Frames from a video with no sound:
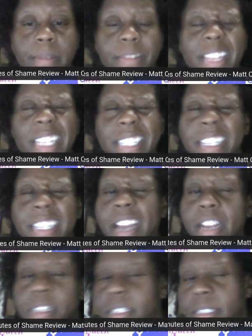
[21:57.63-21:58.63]
They did
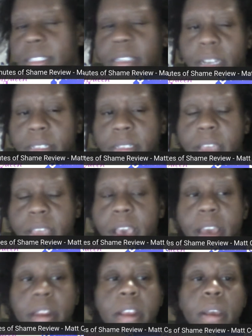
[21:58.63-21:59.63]
not discuss
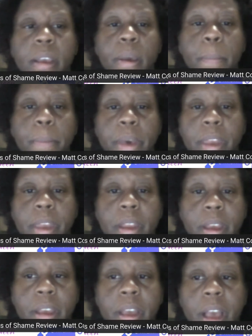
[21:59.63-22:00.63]
that, but
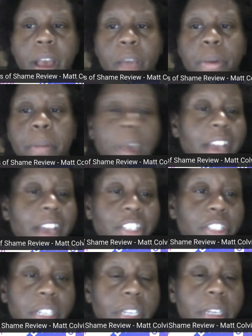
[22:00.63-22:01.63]
I would
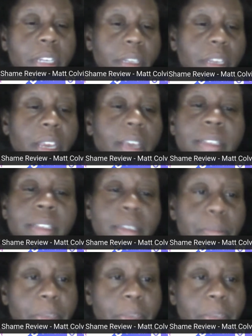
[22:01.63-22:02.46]
imagine he isn't,